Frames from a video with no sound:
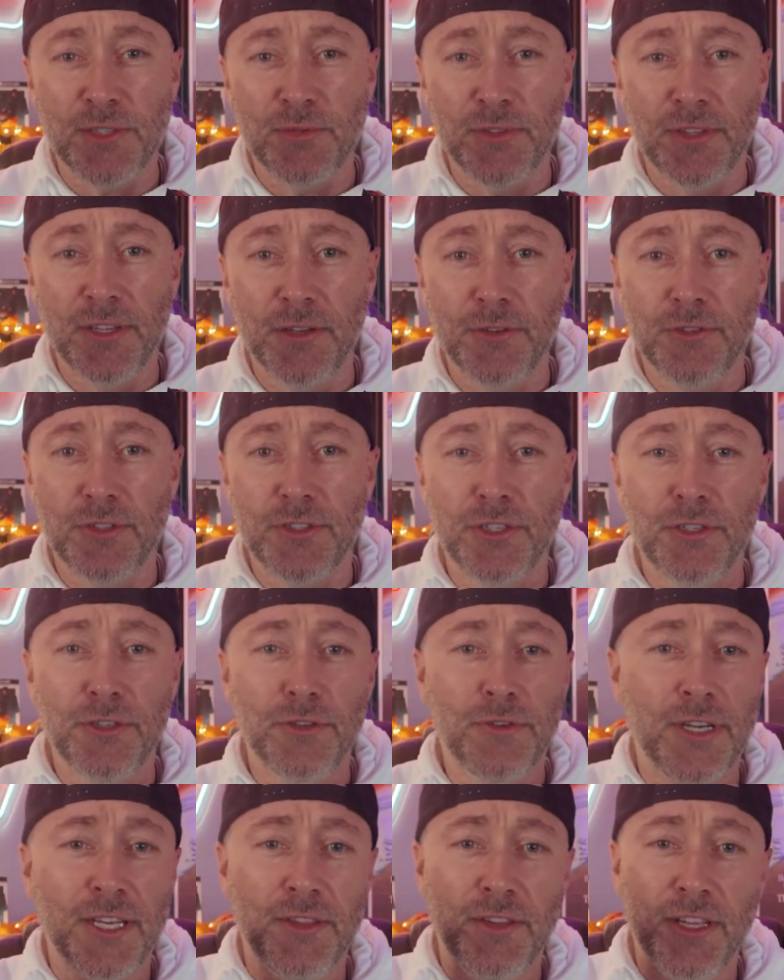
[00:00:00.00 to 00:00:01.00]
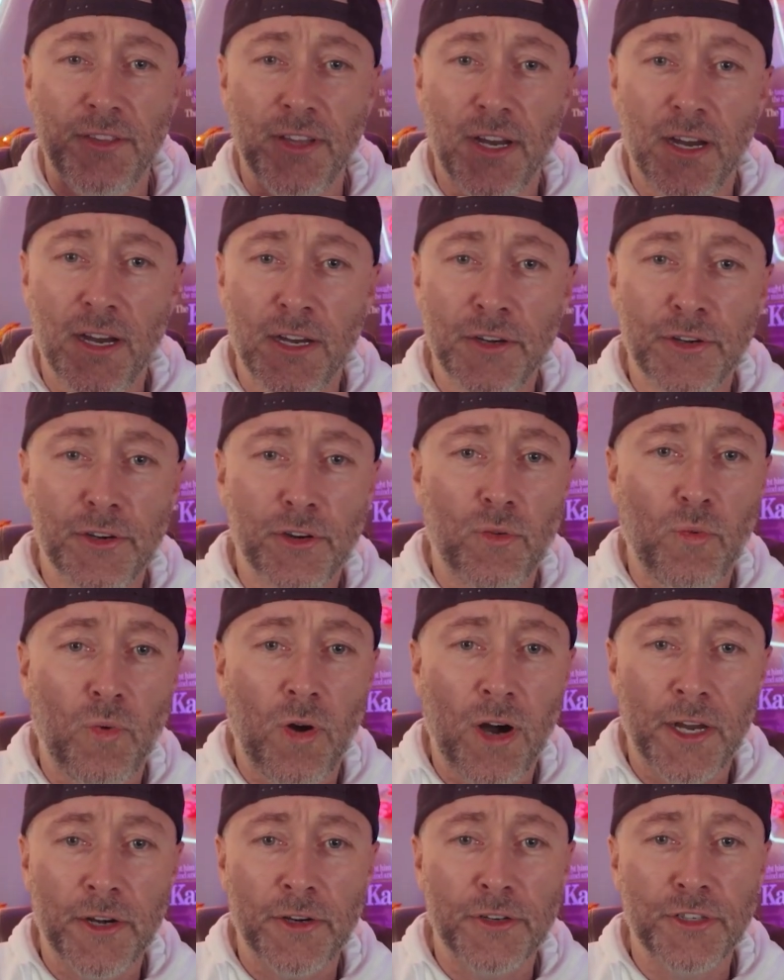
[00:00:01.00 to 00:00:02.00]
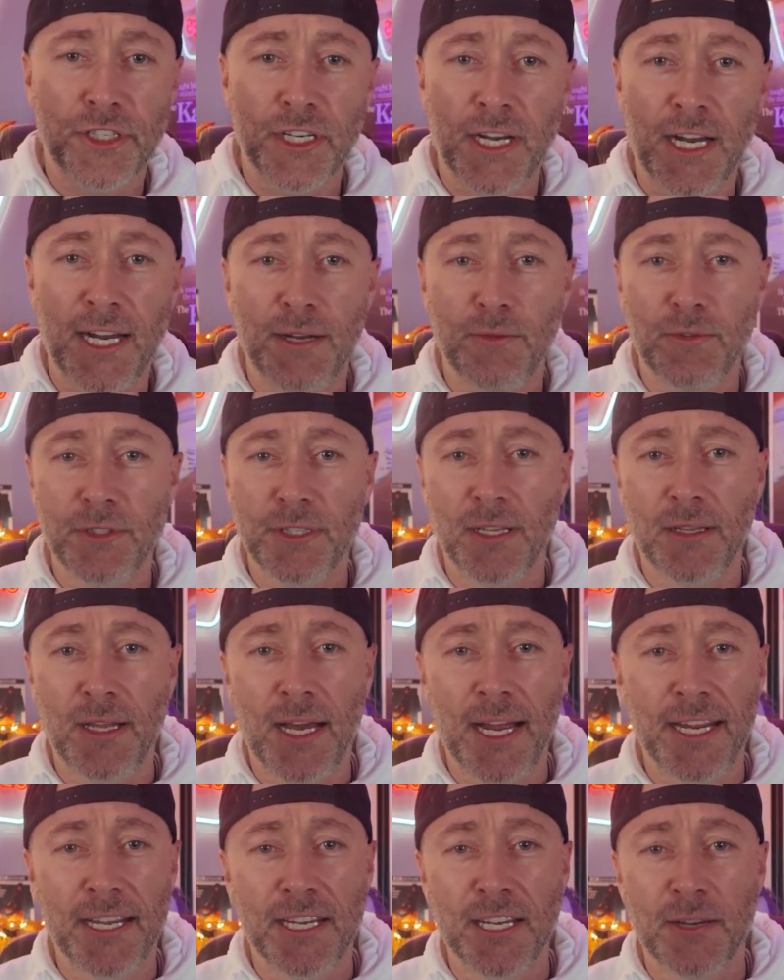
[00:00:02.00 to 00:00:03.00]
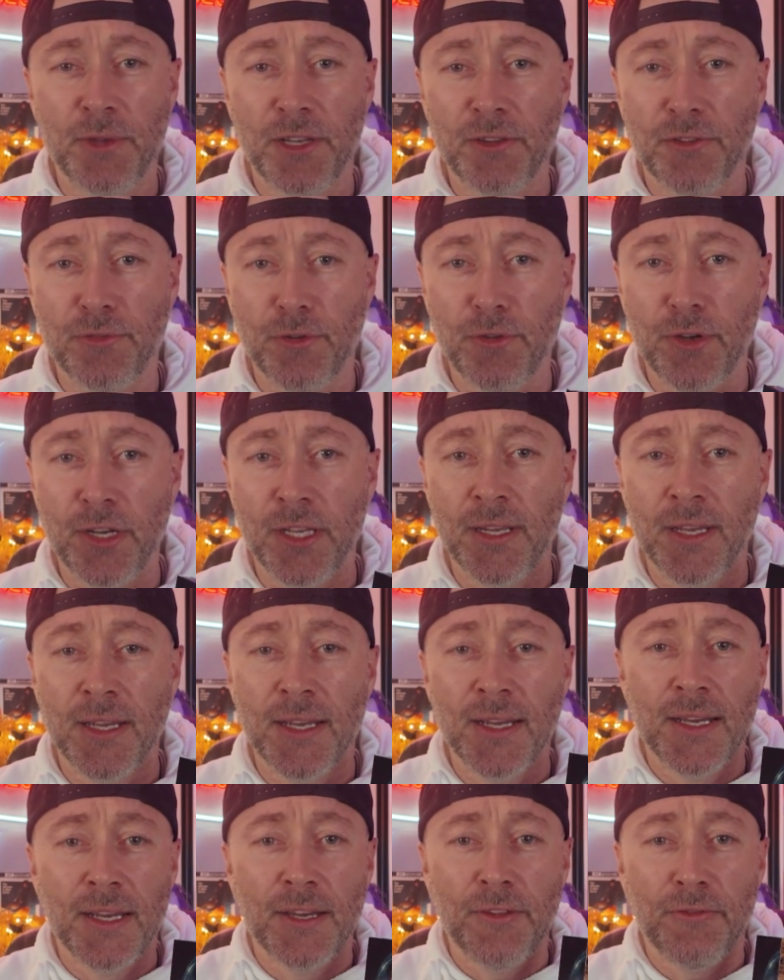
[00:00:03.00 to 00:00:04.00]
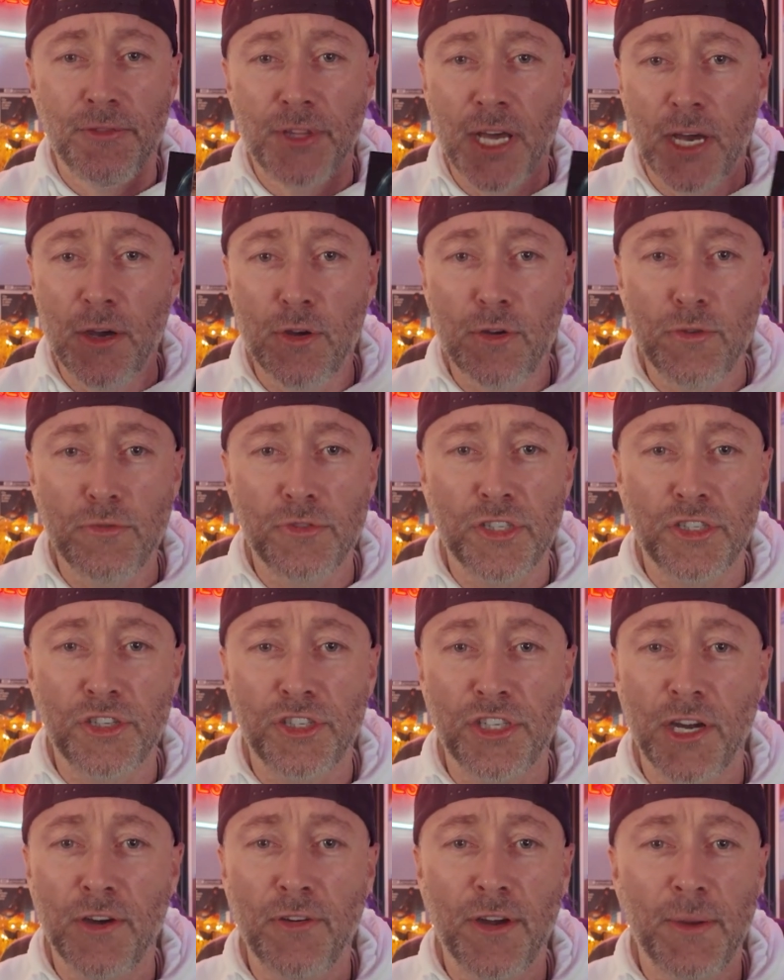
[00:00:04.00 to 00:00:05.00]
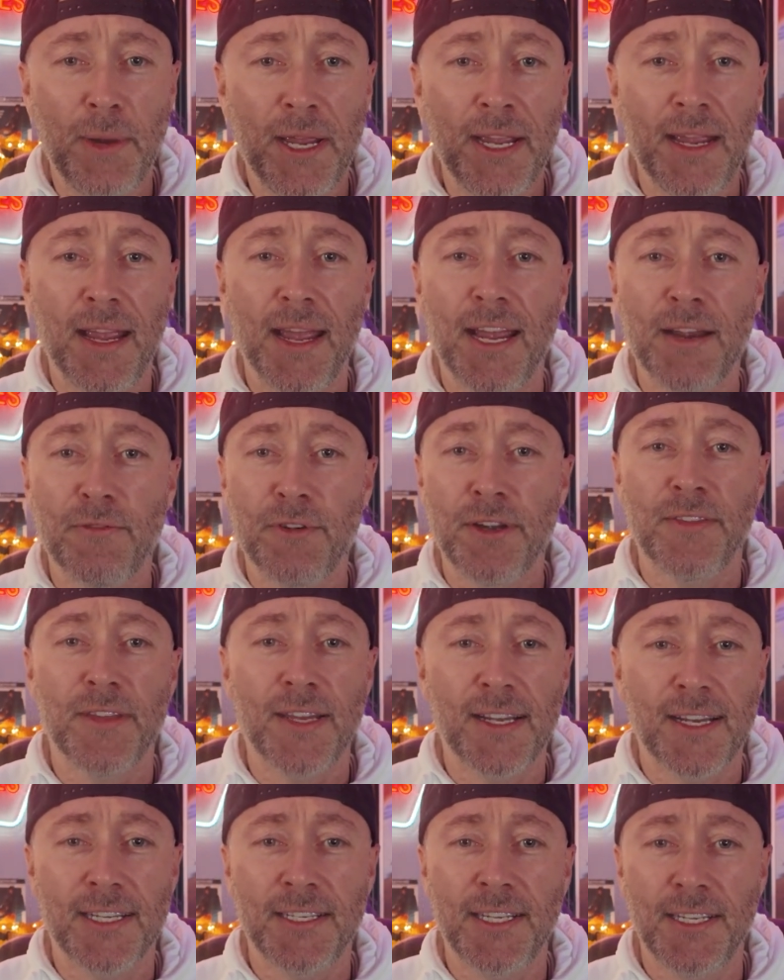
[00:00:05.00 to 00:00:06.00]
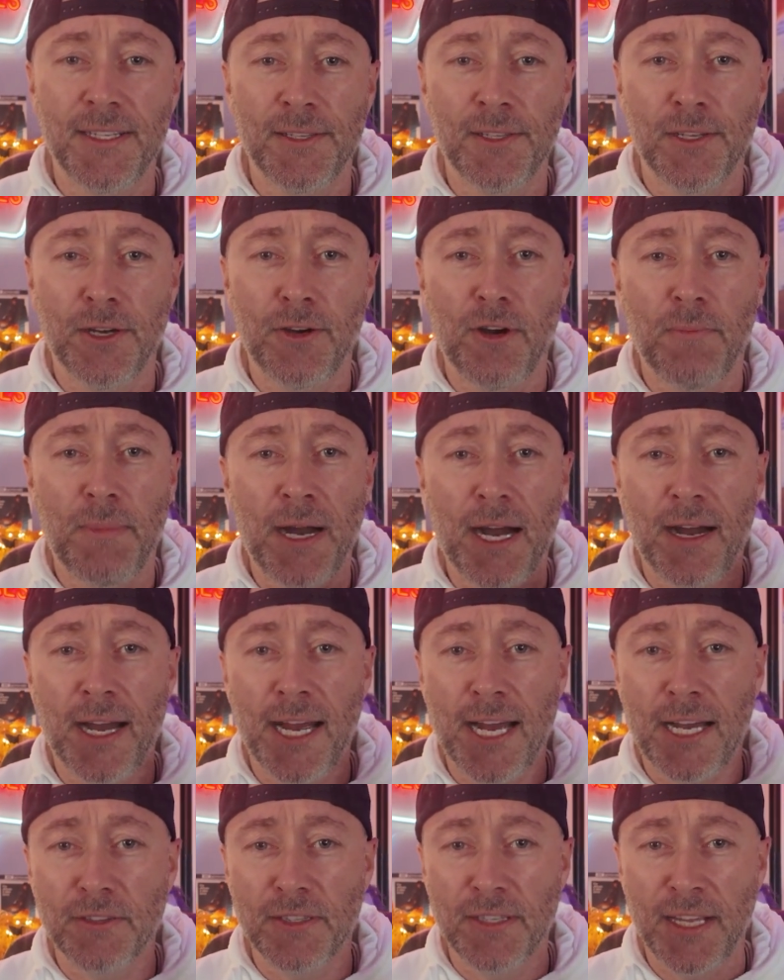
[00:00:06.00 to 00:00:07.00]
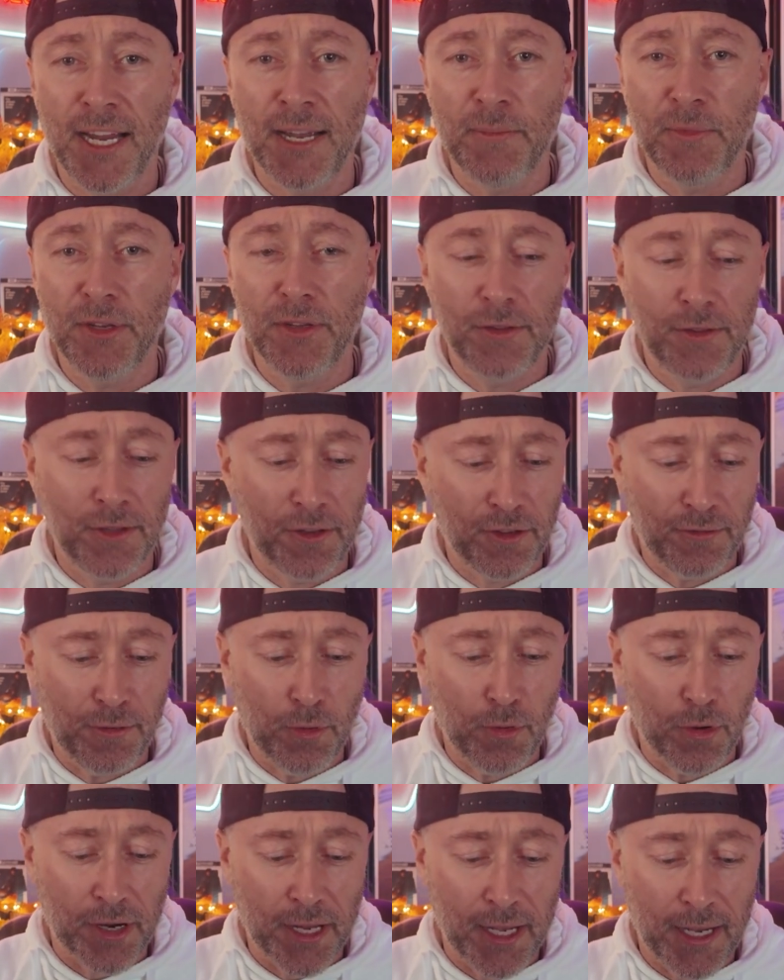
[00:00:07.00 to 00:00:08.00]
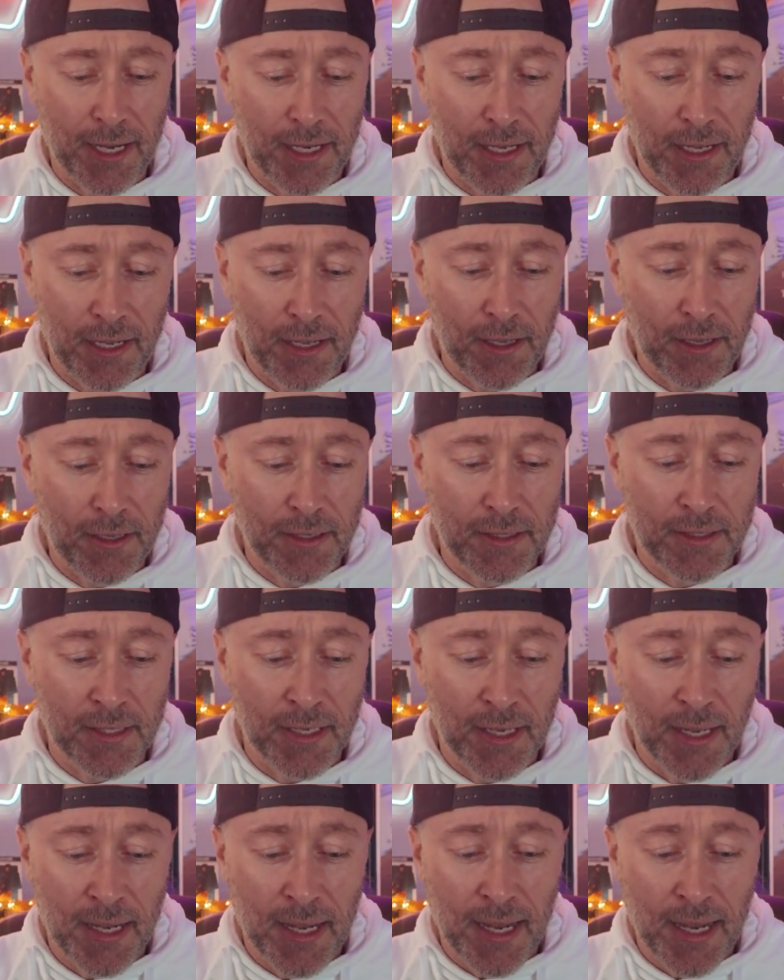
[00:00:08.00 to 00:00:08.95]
with those two, and then the underwater shot with the light coming through it, those show me everything I need to know about how damn good this 4K is.